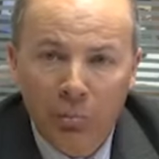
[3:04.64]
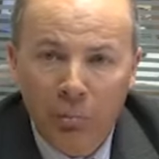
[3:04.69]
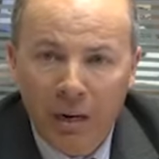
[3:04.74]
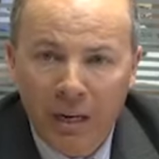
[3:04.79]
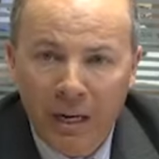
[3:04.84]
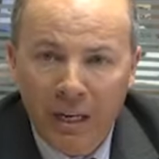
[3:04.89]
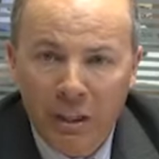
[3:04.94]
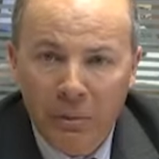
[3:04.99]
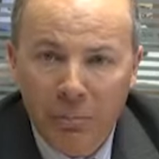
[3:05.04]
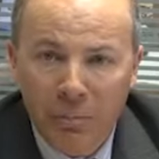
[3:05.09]

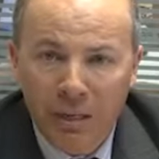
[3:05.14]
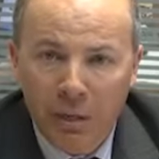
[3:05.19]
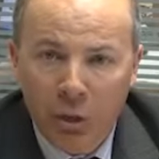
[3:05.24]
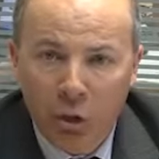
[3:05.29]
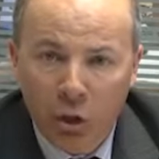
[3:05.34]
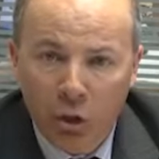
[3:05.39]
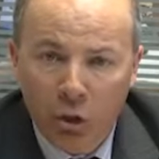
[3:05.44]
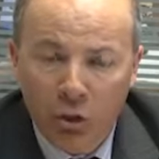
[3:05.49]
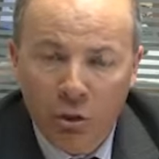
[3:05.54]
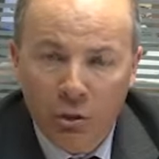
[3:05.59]
management
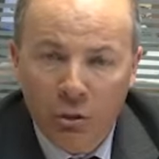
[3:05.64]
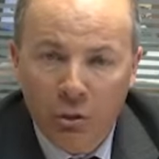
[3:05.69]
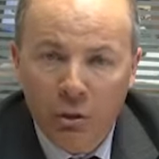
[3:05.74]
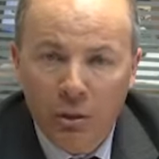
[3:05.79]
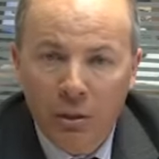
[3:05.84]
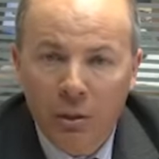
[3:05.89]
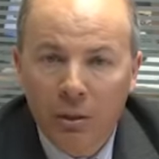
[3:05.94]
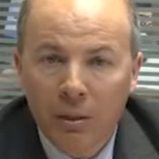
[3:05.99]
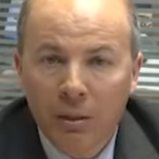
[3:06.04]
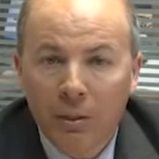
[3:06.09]
cost
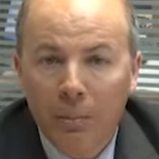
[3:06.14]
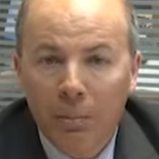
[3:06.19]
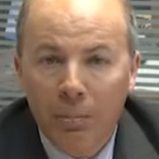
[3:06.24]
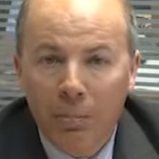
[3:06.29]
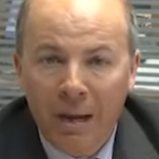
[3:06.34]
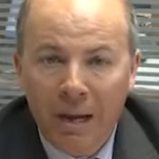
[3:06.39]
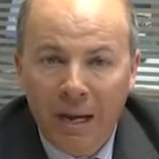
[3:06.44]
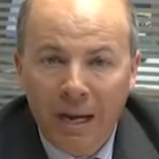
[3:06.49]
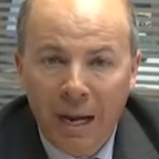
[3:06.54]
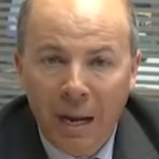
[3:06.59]

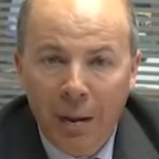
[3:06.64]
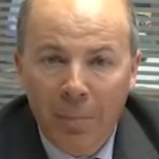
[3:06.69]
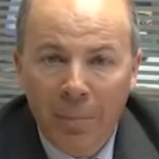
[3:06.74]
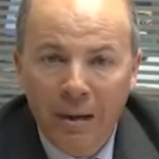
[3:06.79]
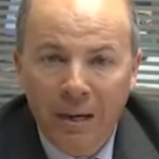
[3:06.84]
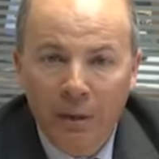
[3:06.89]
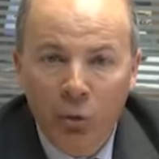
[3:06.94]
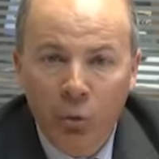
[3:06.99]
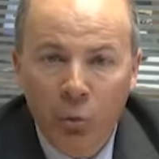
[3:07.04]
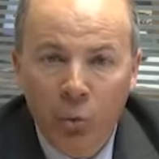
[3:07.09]
by
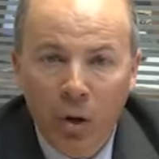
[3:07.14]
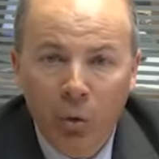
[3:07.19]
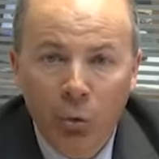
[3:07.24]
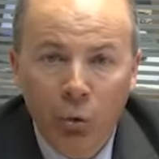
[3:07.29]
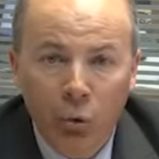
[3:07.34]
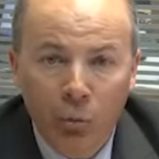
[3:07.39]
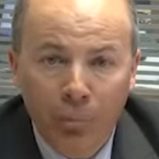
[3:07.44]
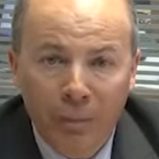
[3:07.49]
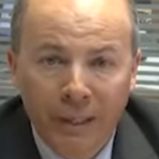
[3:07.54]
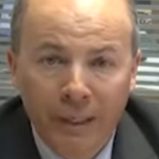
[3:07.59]
helping to
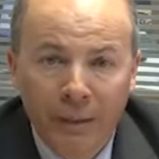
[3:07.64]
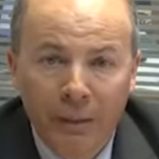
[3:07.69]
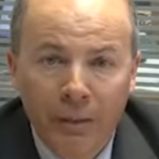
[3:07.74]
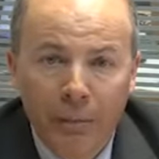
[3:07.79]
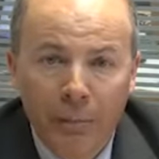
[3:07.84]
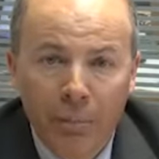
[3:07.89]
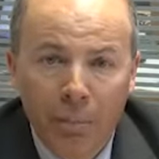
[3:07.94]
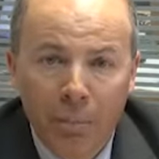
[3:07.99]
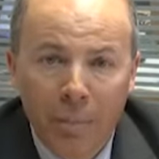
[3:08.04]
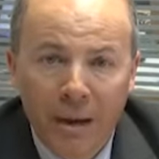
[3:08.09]
automate
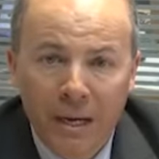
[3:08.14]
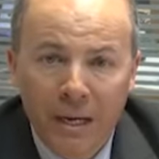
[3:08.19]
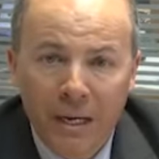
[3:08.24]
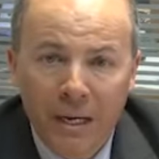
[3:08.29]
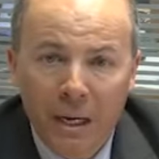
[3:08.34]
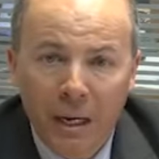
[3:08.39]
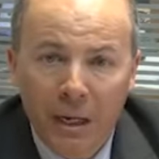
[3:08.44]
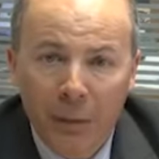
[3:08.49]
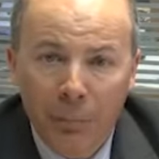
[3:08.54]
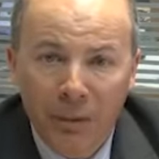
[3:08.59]
many
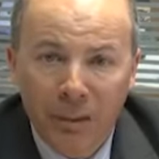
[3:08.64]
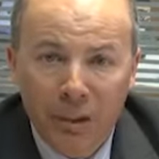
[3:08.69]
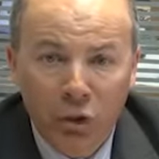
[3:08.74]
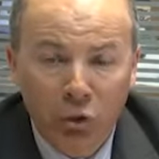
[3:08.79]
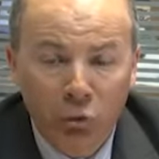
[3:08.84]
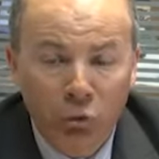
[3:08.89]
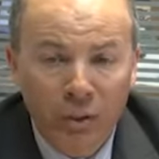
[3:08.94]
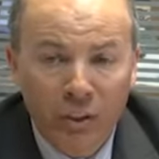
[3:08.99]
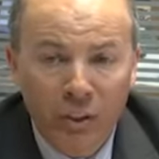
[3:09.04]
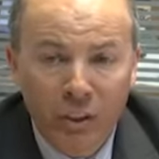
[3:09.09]

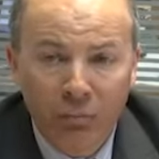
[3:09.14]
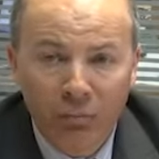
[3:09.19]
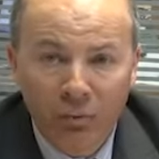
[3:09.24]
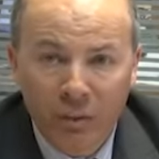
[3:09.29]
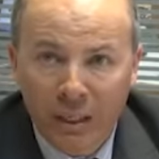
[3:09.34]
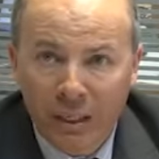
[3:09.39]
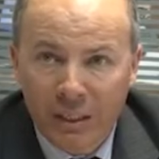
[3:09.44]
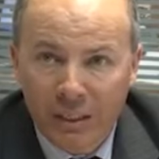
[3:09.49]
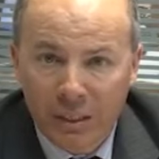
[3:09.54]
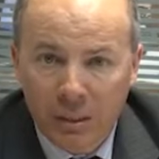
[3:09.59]
administrative
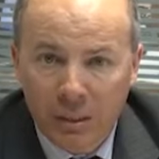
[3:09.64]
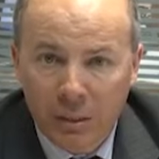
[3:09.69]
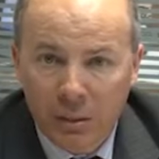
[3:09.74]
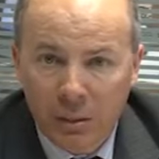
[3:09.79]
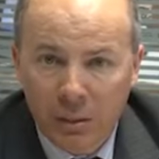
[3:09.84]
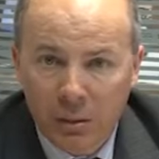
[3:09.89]
tasks.